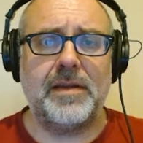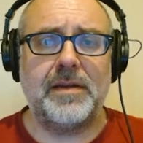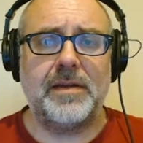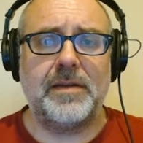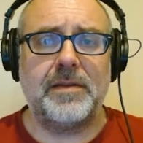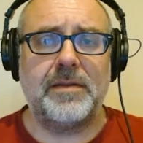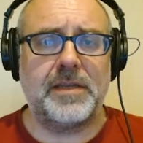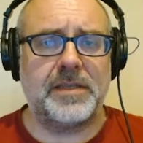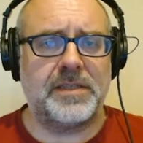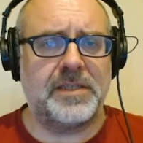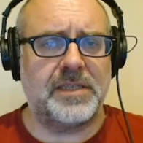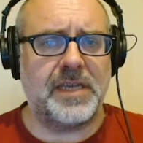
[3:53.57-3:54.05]

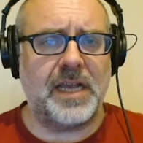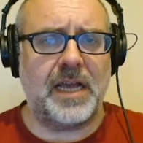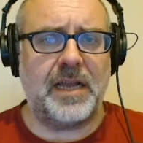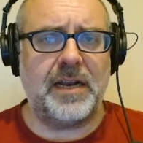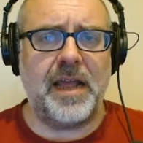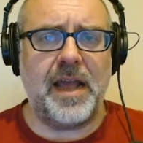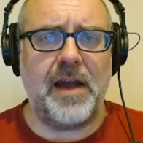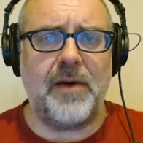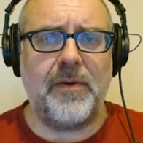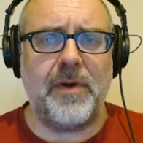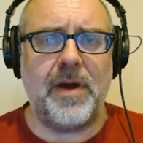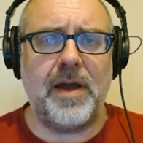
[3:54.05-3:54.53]
The sun,
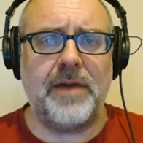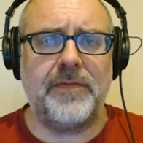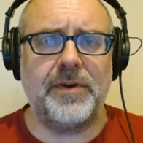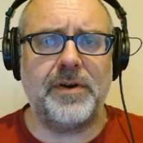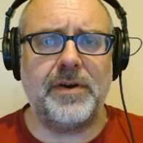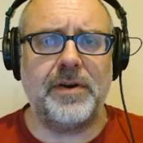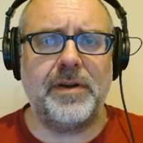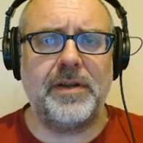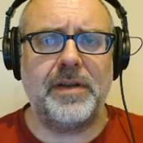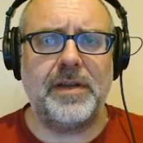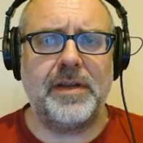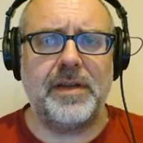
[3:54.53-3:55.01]

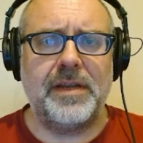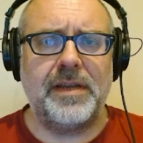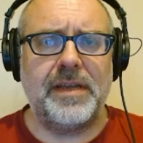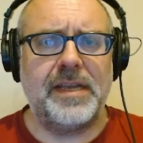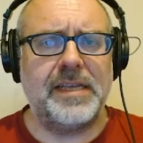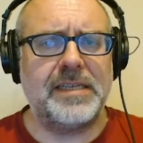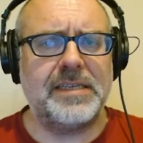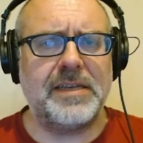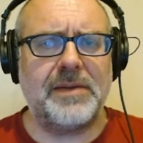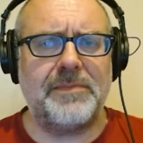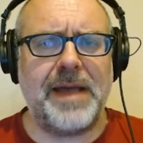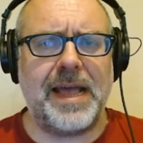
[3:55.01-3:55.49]
however,
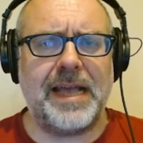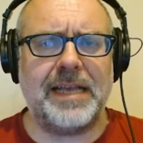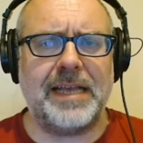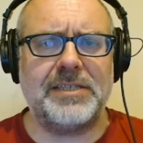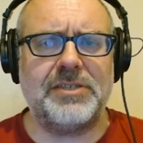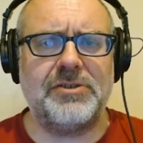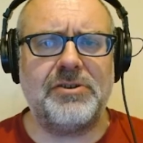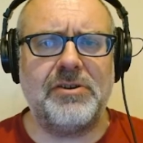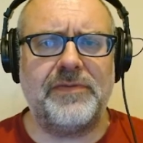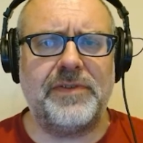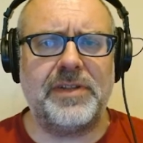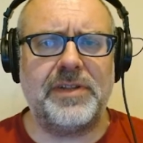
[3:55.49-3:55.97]
is a
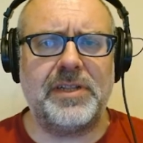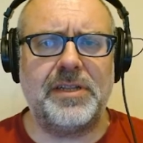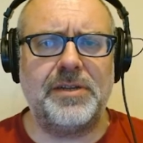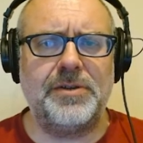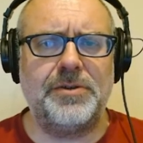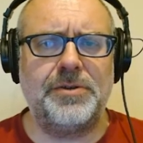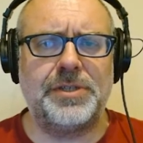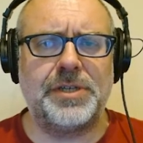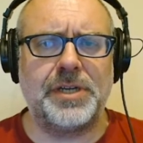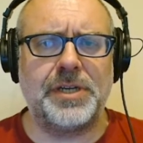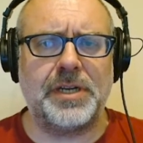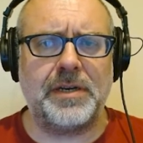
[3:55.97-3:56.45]
master of
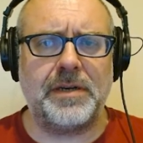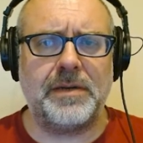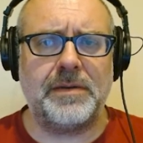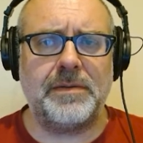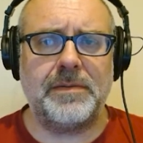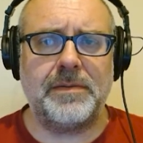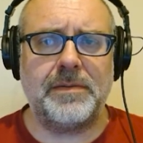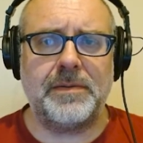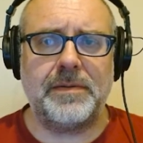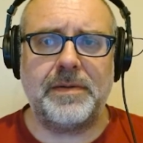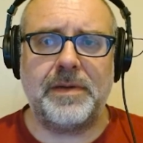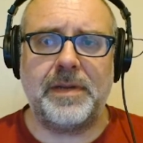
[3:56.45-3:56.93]
illusion.
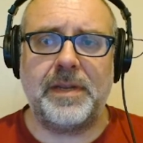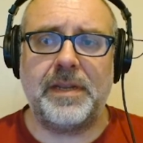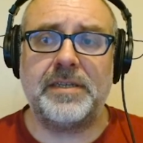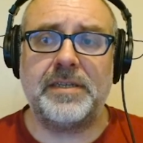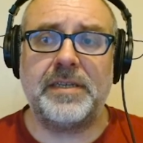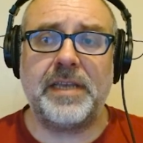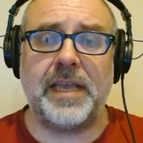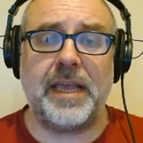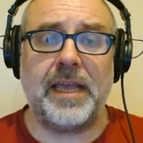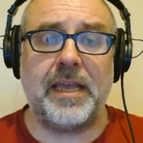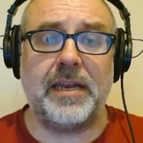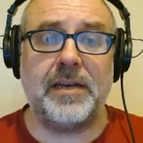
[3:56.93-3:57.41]
His
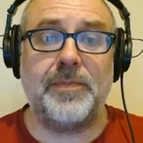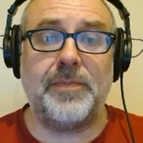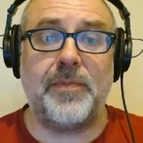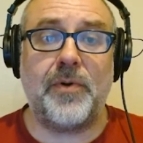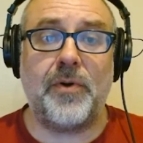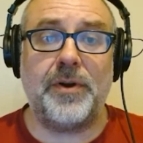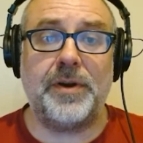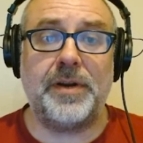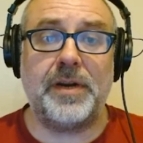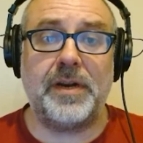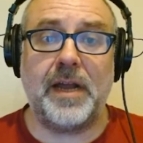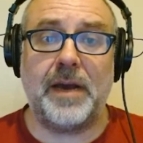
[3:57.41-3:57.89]
hand
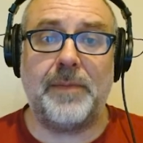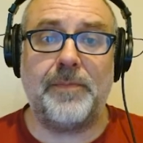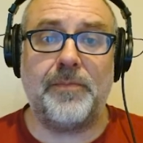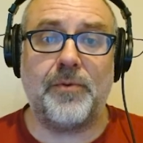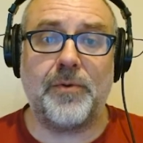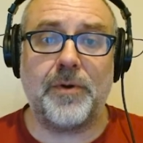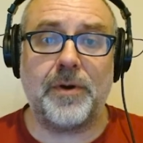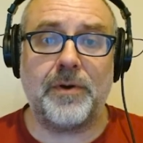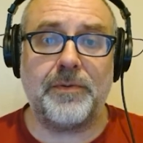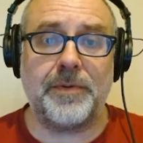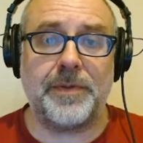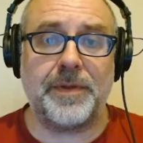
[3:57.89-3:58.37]
pointed
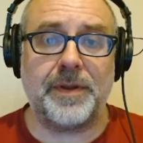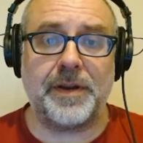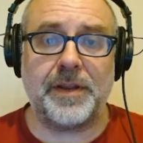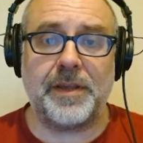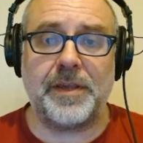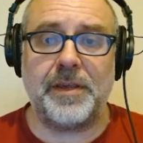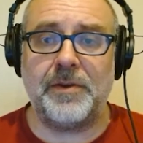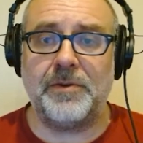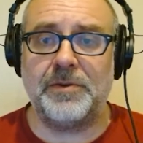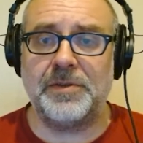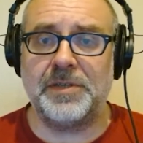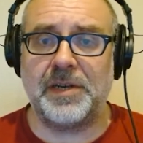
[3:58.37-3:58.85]
upward with an
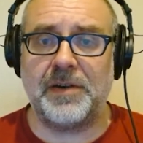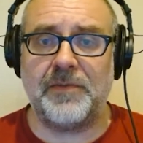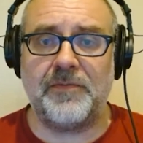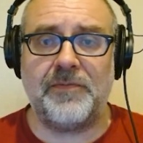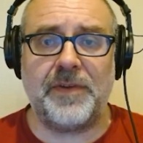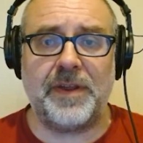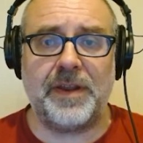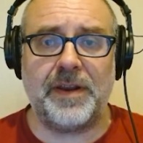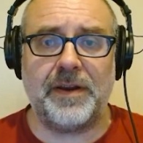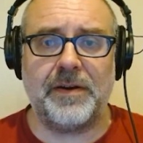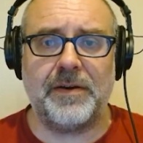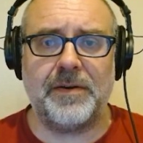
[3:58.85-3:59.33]
accusing
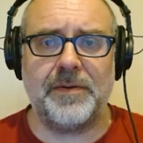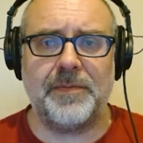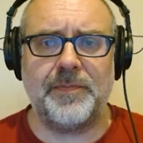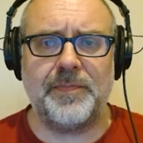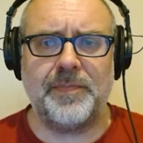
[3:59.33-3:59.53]
finger.